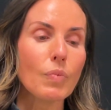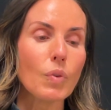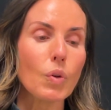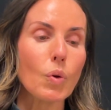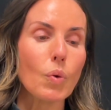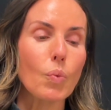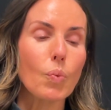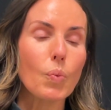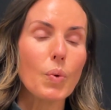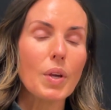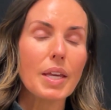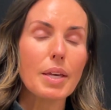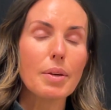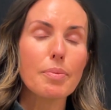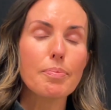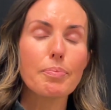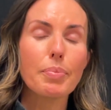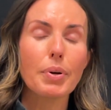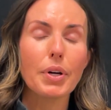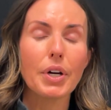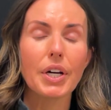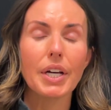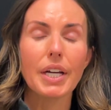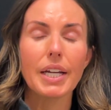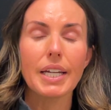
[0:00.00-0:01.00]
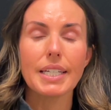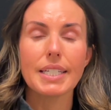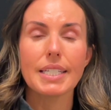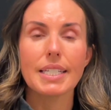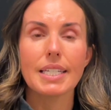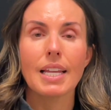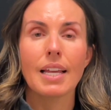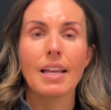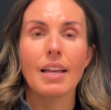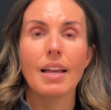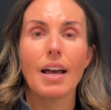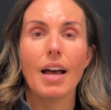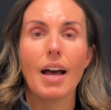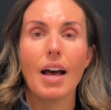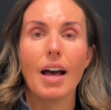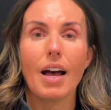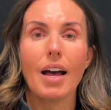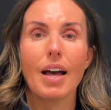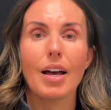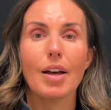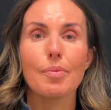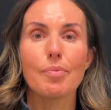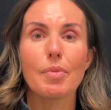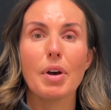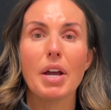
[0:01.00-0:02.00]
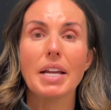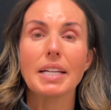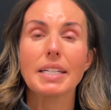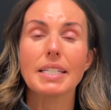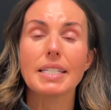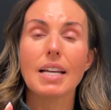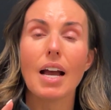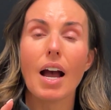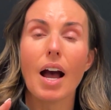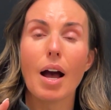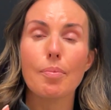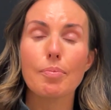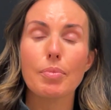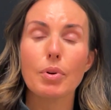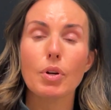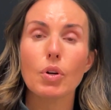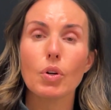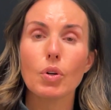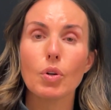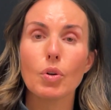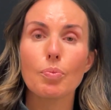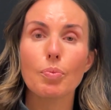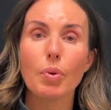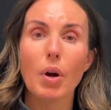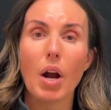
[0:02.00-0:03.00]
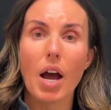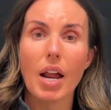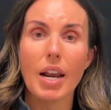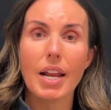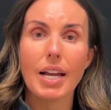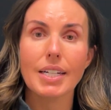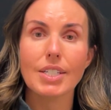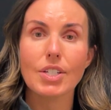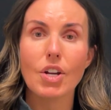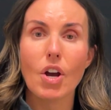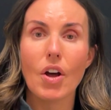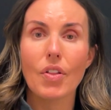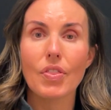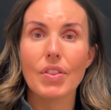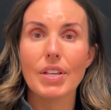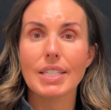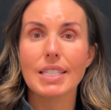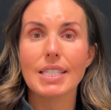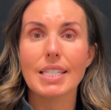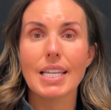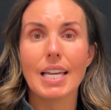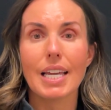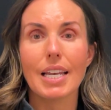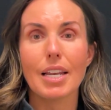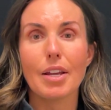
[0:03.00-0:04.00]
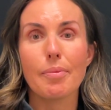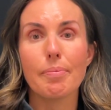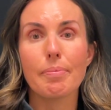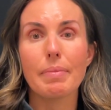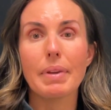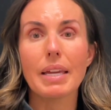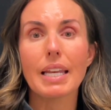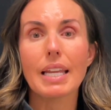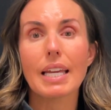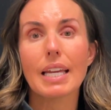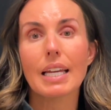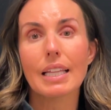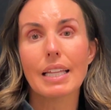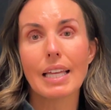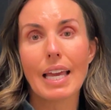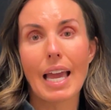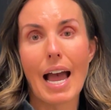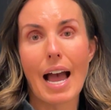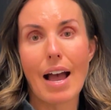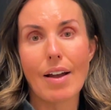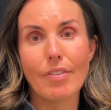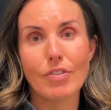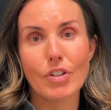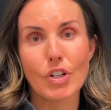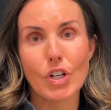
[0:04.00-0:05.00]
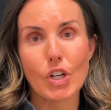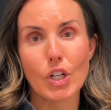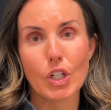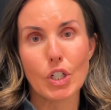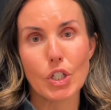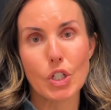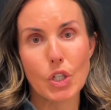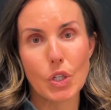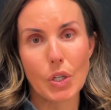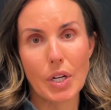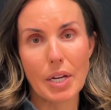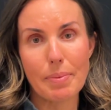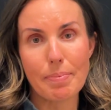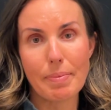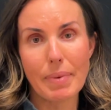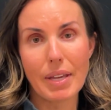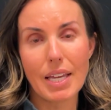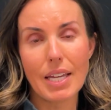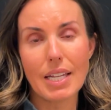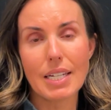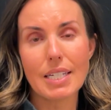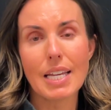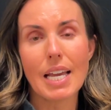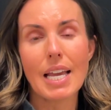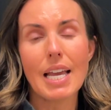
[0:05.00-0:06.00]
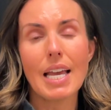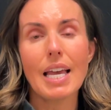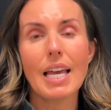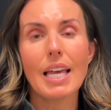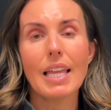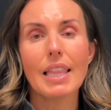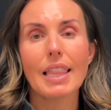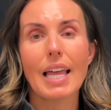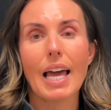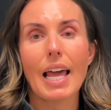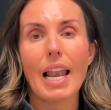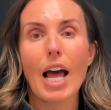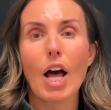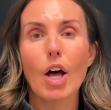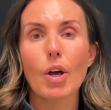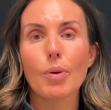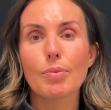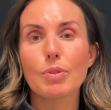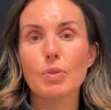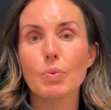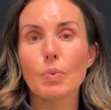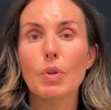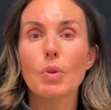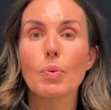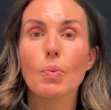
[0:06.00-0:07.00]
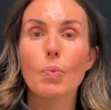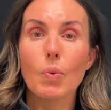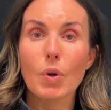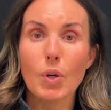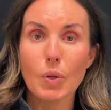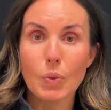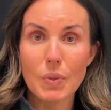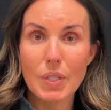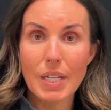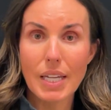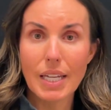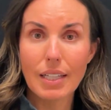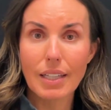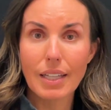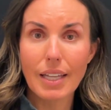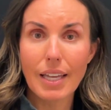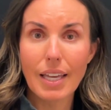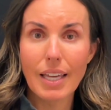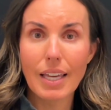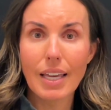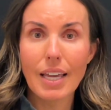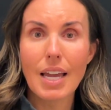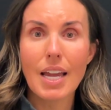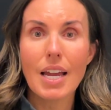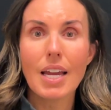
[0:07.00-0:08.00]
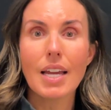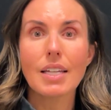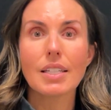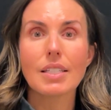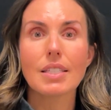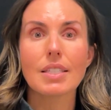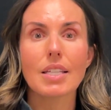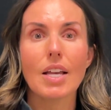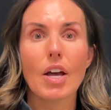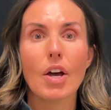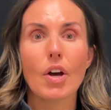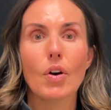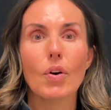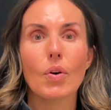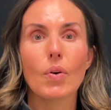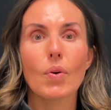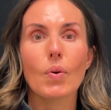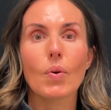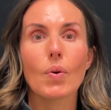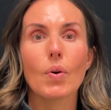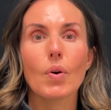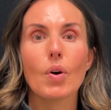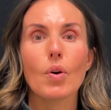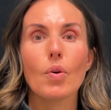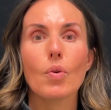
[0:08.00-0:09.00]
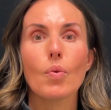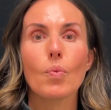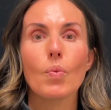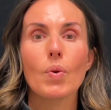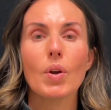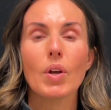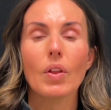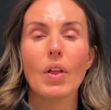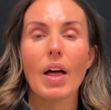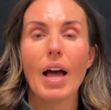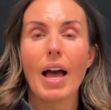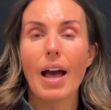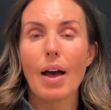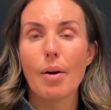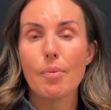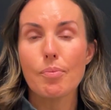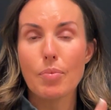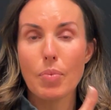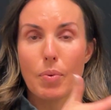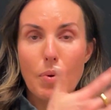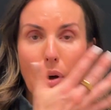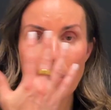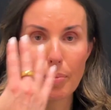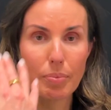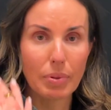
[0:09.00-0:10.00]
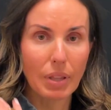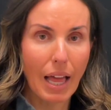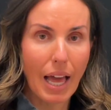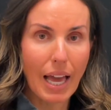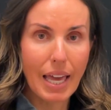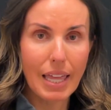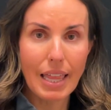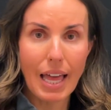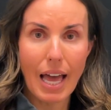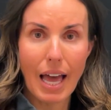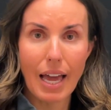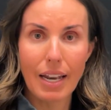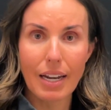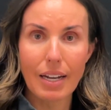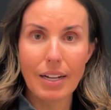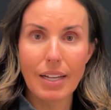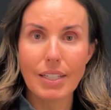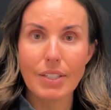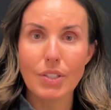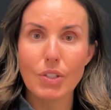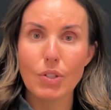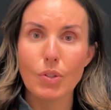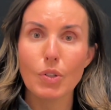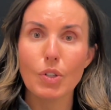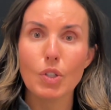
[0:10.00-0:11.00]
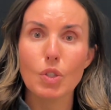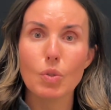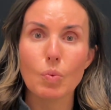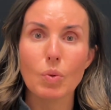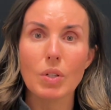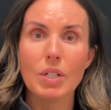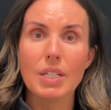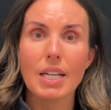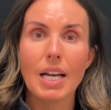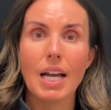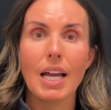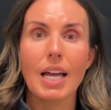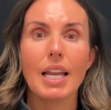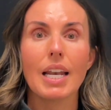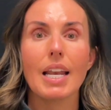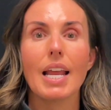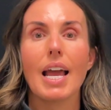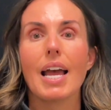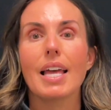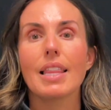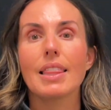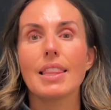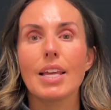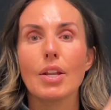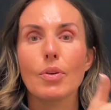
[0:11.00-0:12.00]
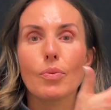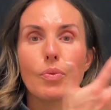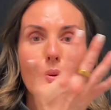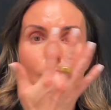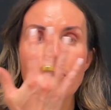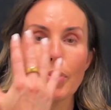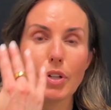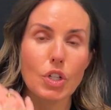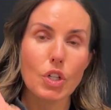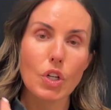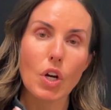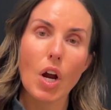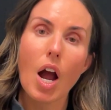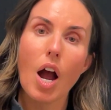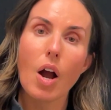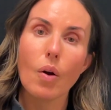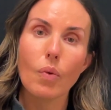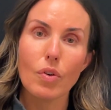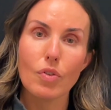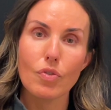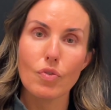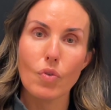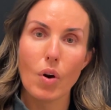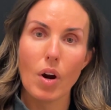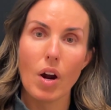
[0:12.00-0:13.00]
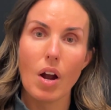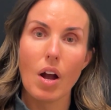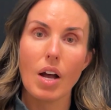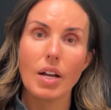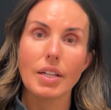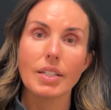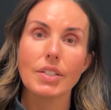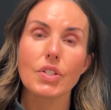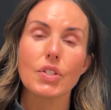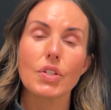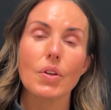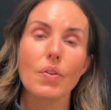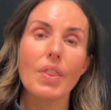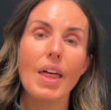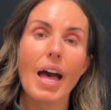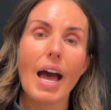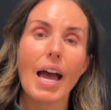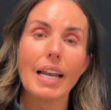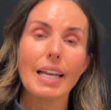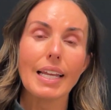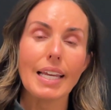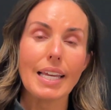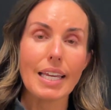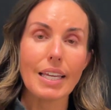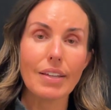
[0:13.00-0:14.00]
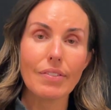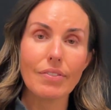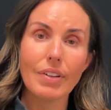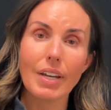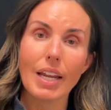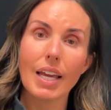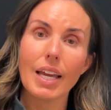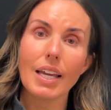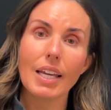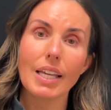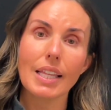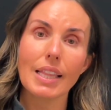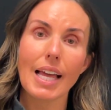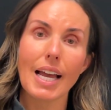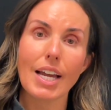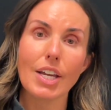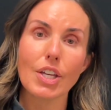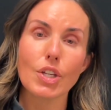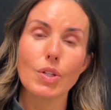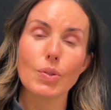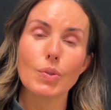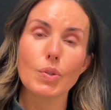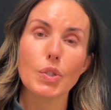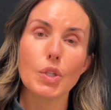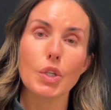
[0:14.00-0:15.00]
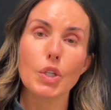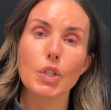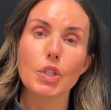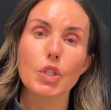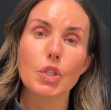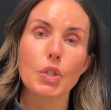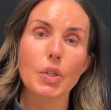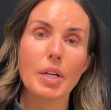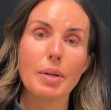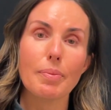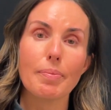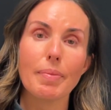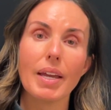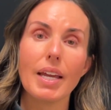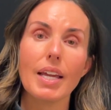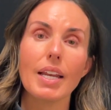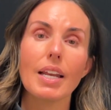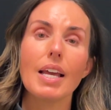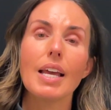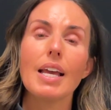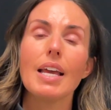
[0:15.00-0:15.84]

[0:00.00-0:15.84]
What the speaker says: We put a topical product on the skin immediately after your treatment that helps with wound healing. So we'll apply that as soon as we're done, and then we put your Aquaphor on. So that evening that you do your treatment,